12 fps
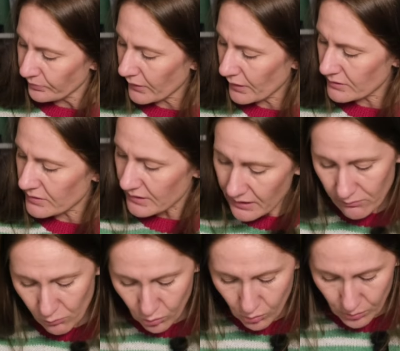sleeve
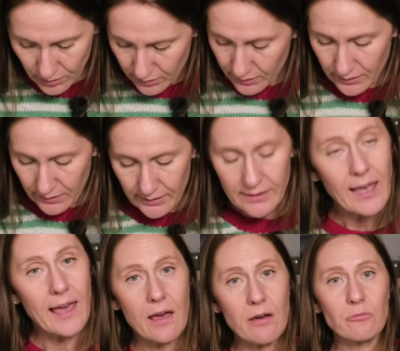or the
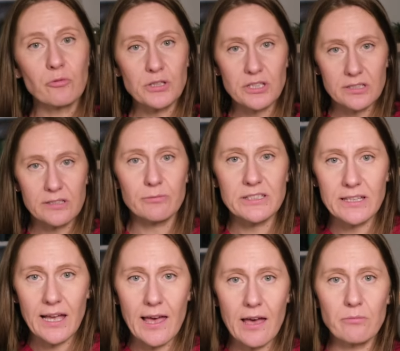hem, which with the
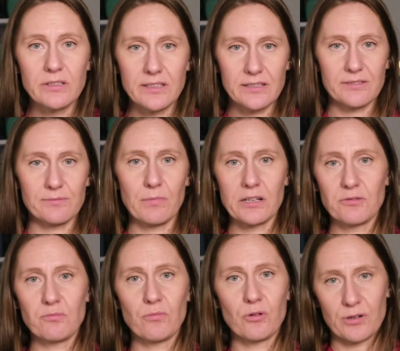hem it is
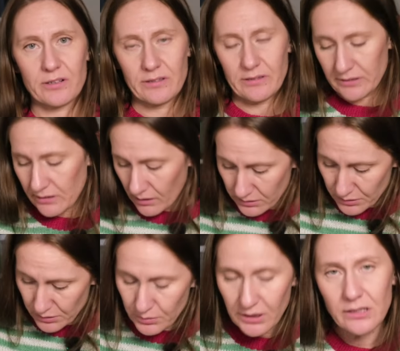much more yarn
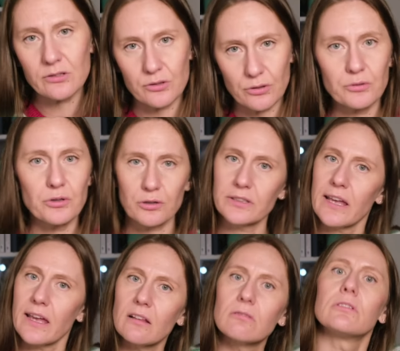you need, so your
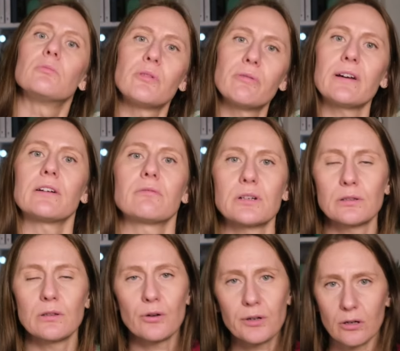tail will be very, very
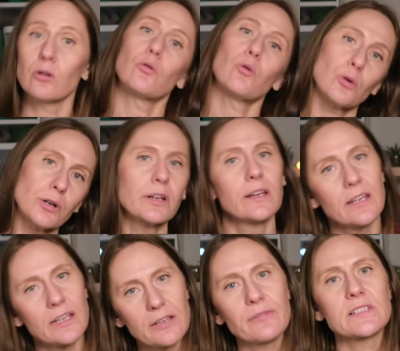long, or
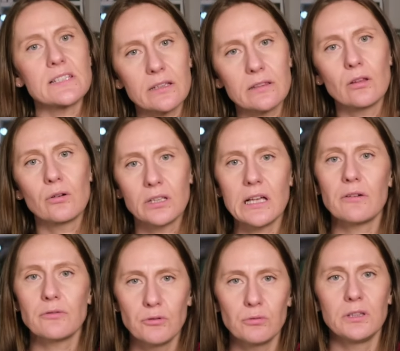if it's not long
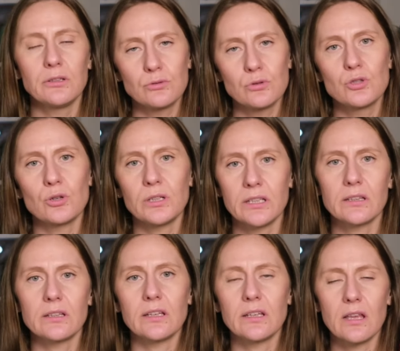enough, you would need to join
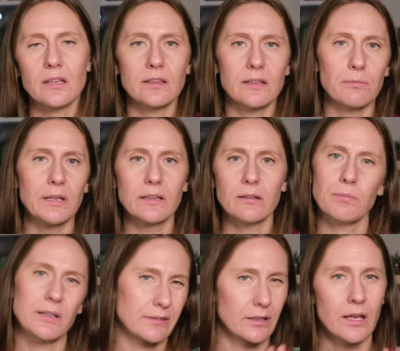it in the middle,
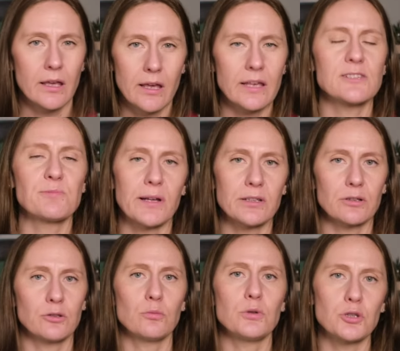but it's better
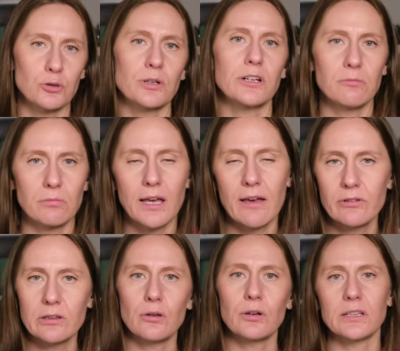to be sure and have it
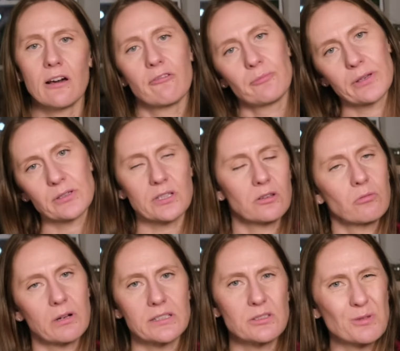long enough, because
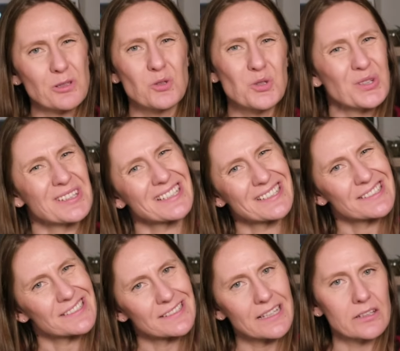otherwise when you join
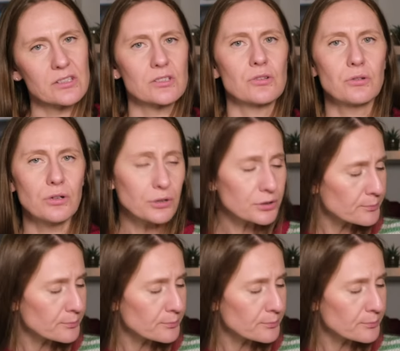it's not so good.